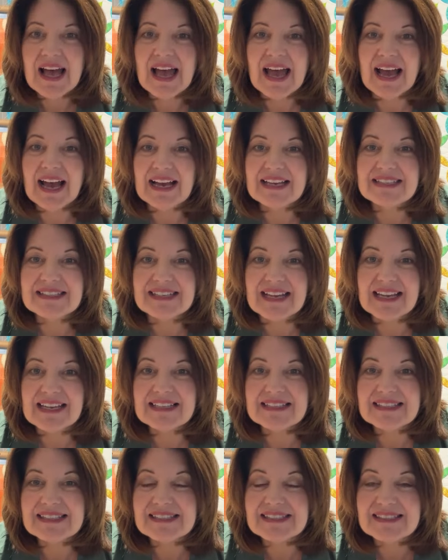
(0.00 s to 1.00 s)
as a
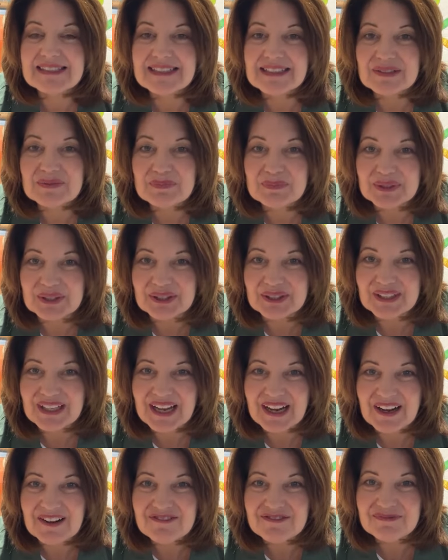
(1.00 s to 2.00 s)
symbol
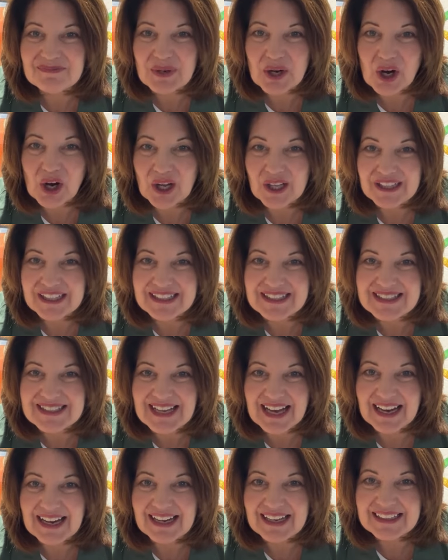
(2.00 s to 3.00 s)
of Pawleys
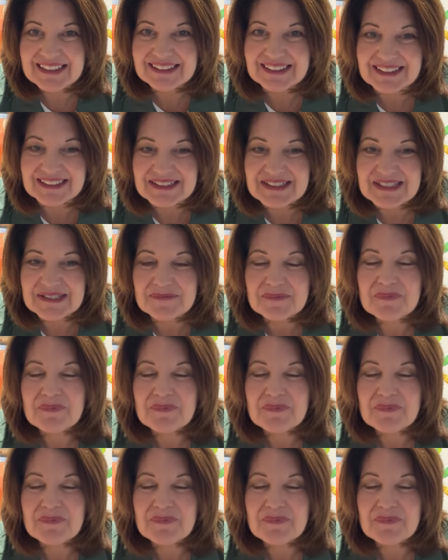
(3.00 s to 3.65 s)
Island.